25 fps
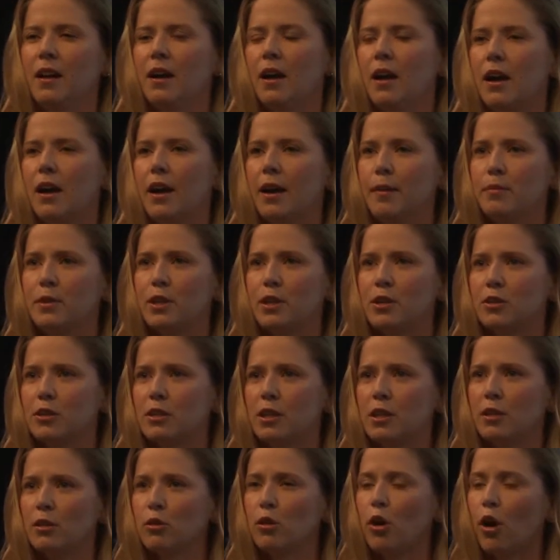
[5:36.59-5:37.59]
There's
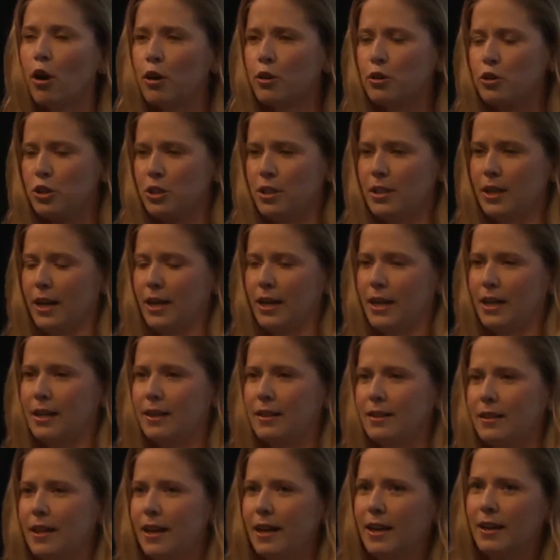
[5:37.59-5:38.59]
a large study
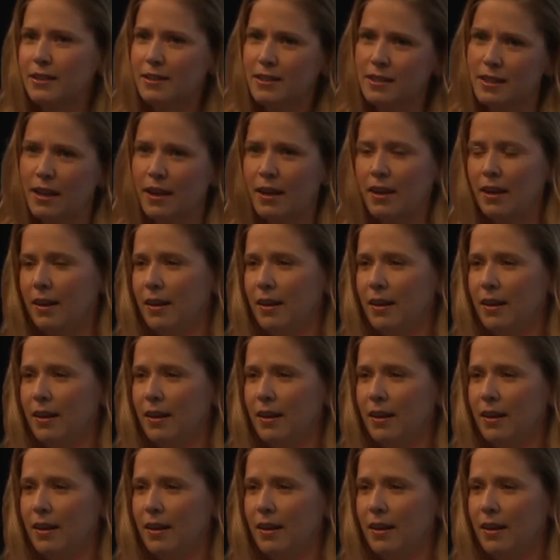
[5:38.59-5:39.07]
that has